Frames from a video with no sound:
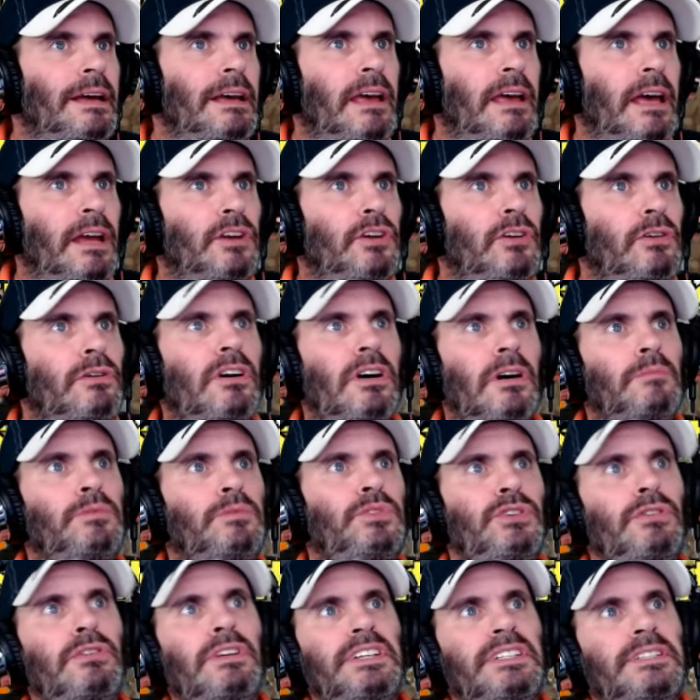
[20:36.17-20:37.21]
Can you come
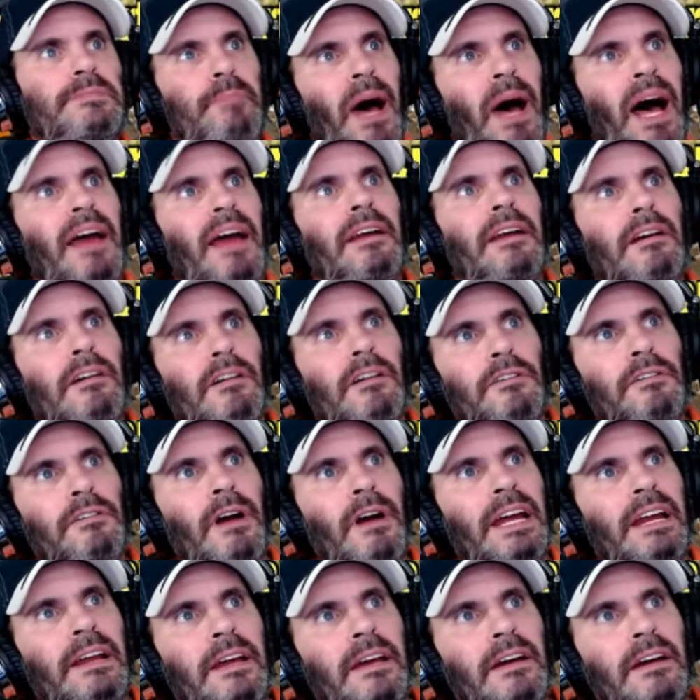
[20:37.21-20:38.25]
to the spot
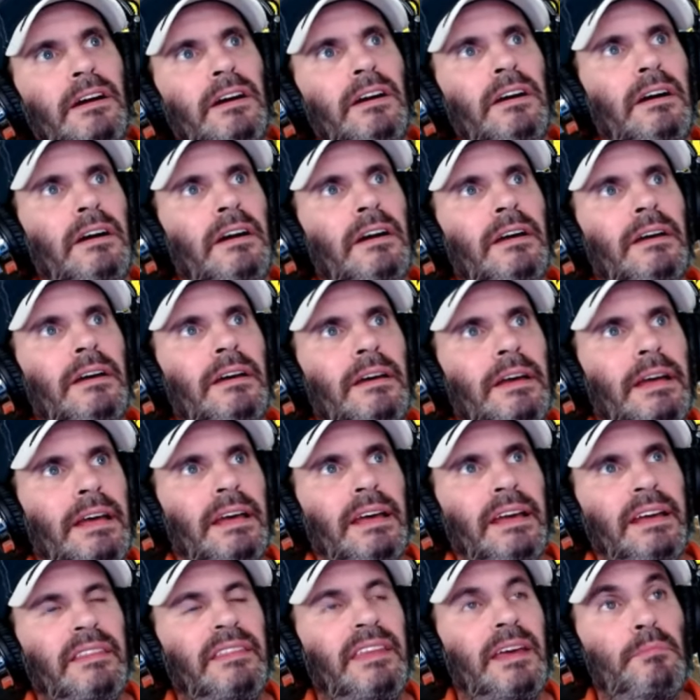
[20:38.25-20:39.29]
right here
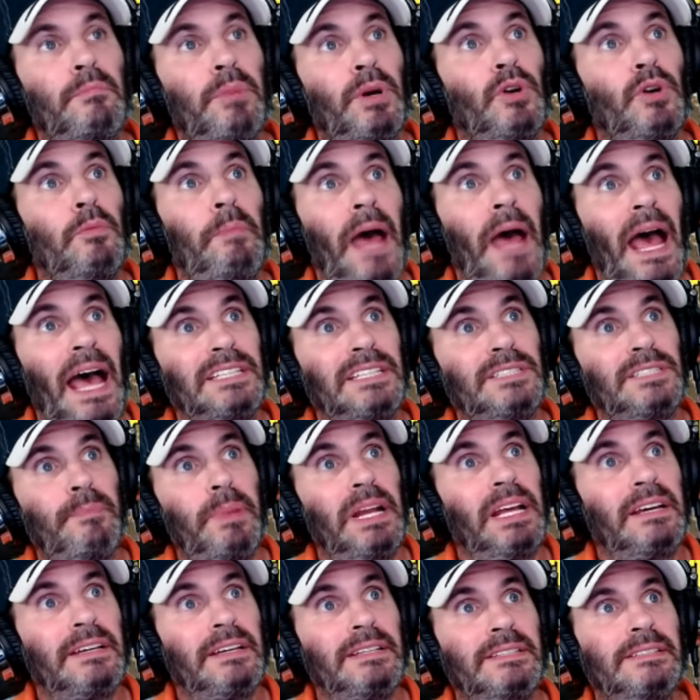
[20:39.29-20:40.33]
in the blue patch,
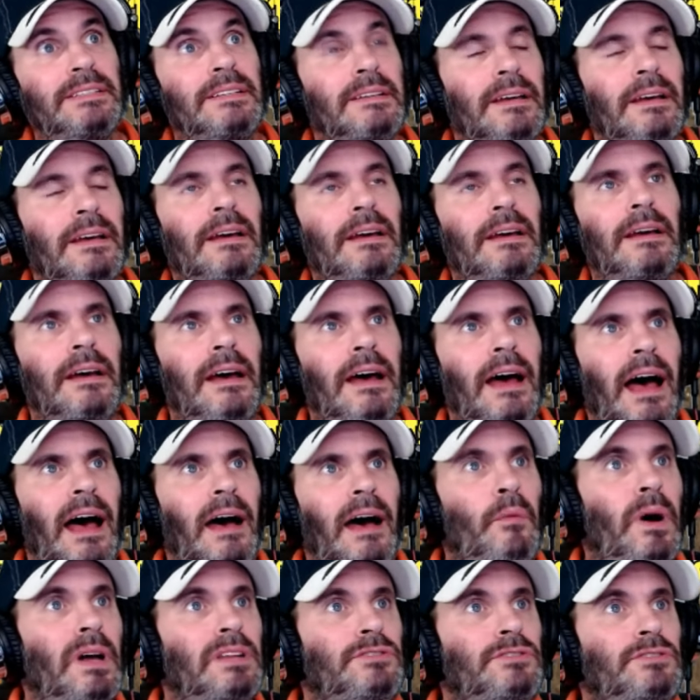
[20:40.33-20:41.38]
please? I
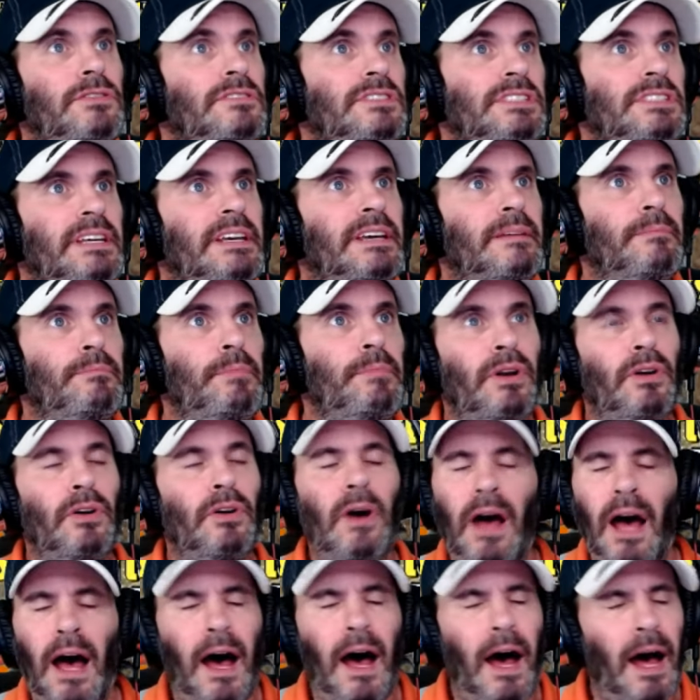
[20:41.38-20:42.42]
want to see
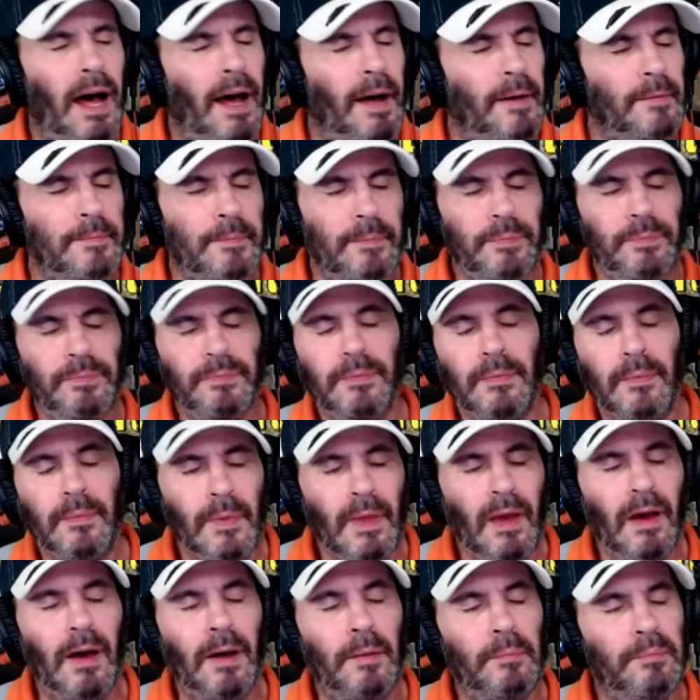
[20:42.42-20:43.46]
a
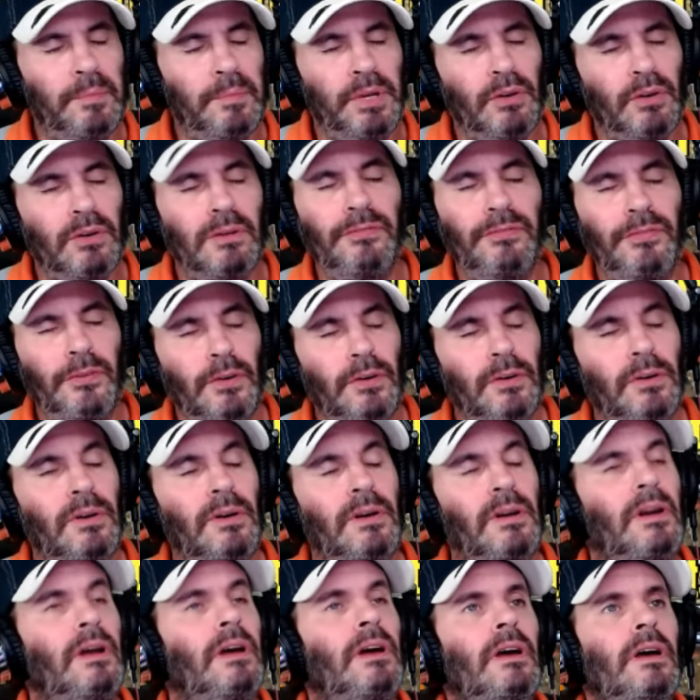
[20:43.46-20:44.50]
beautiful
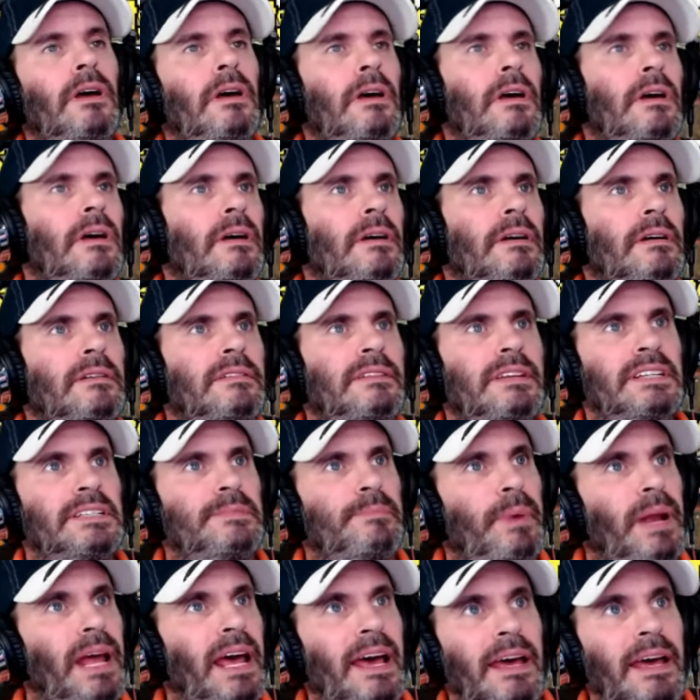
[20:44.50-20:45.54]

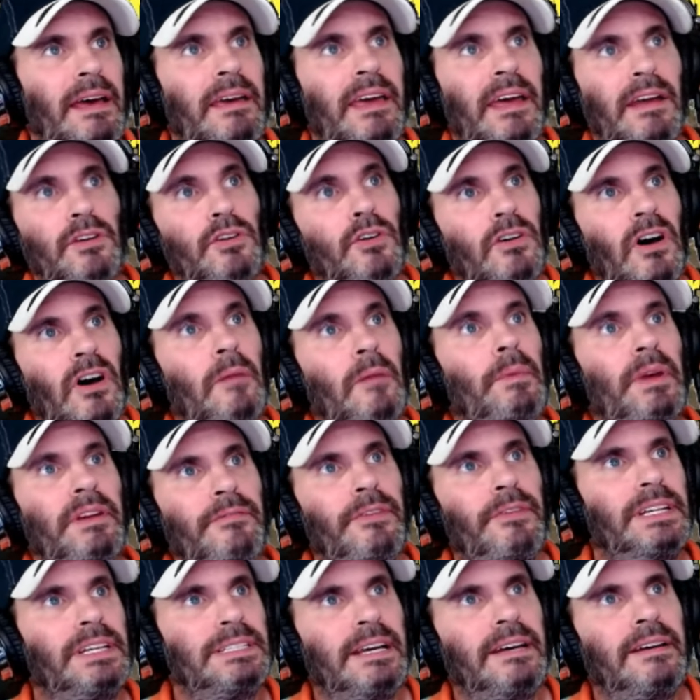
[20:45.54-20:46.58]
display. Can you come and
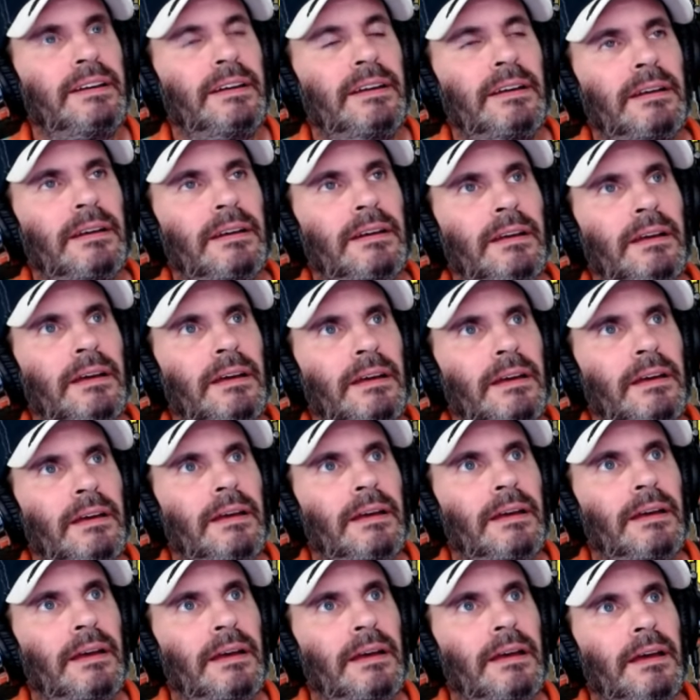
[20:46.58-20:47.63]
visit?
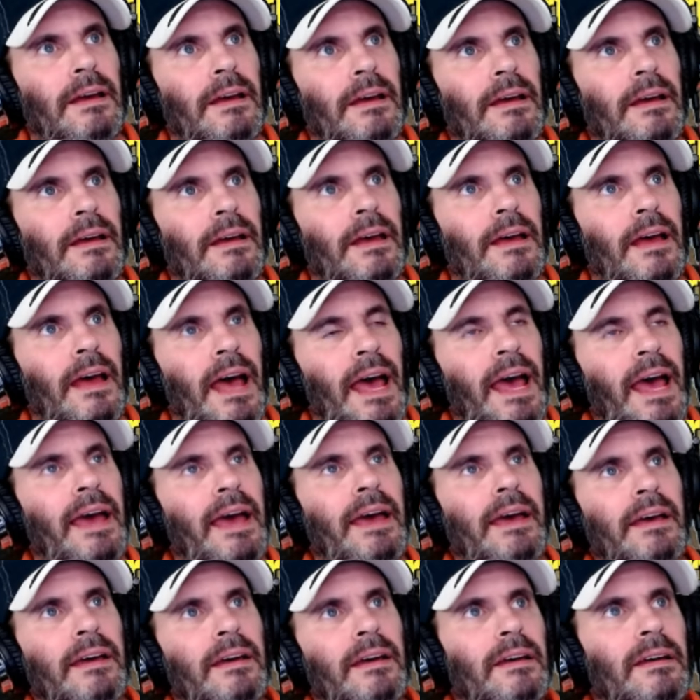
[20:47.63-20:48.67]

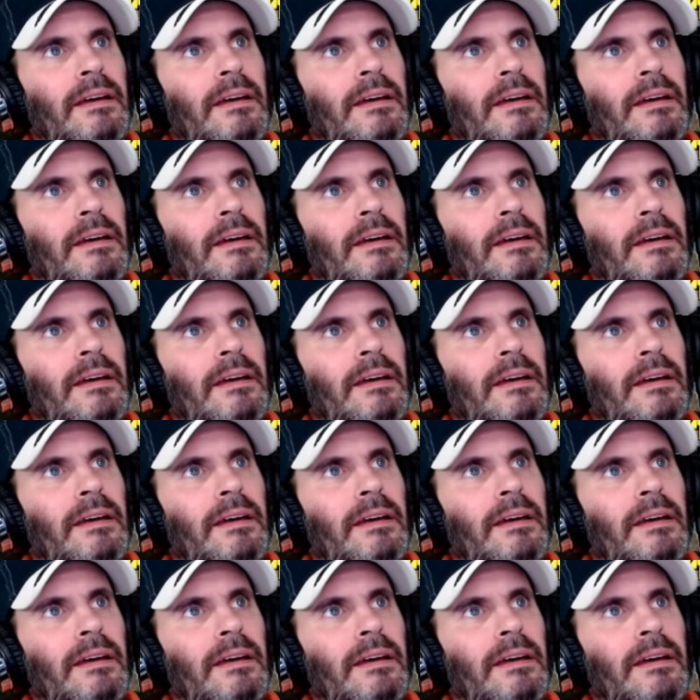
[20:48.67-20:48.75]
Hey,